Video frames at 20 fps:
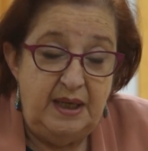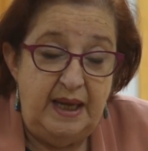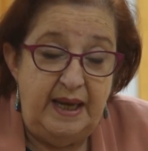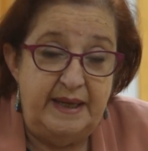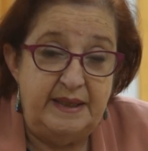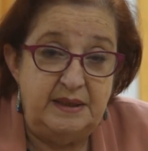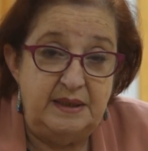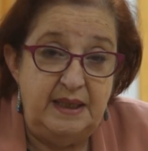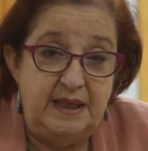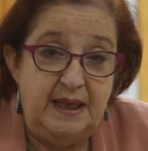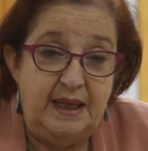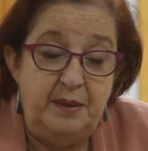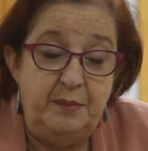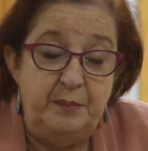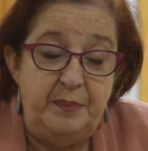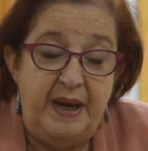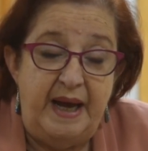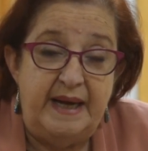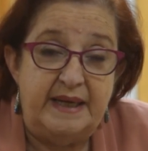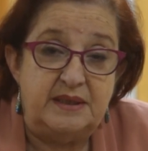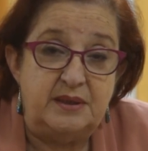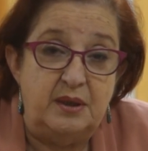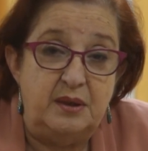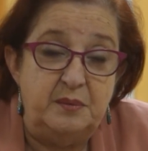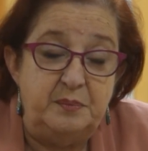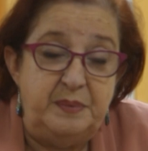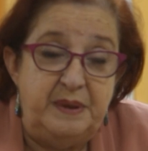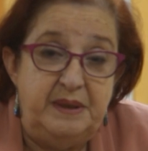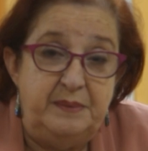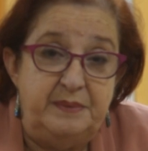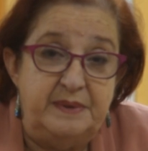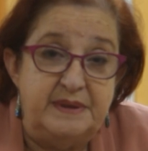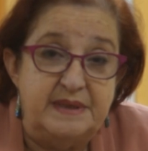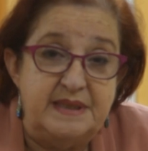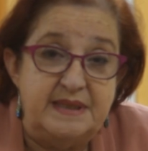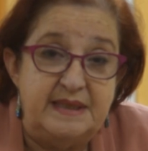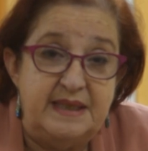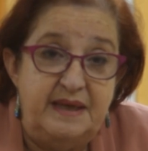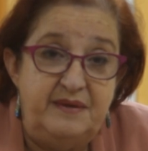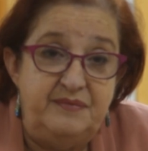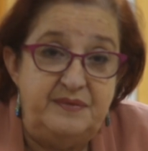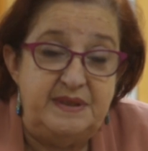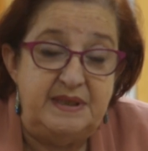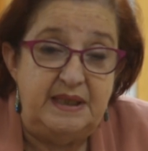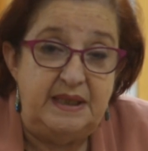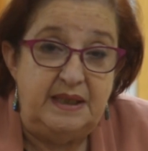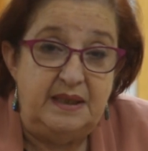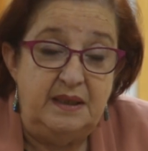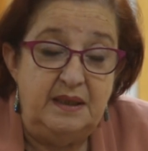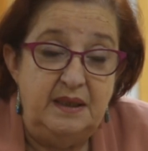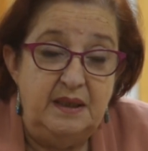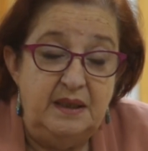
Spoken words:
and the impact on people's safety.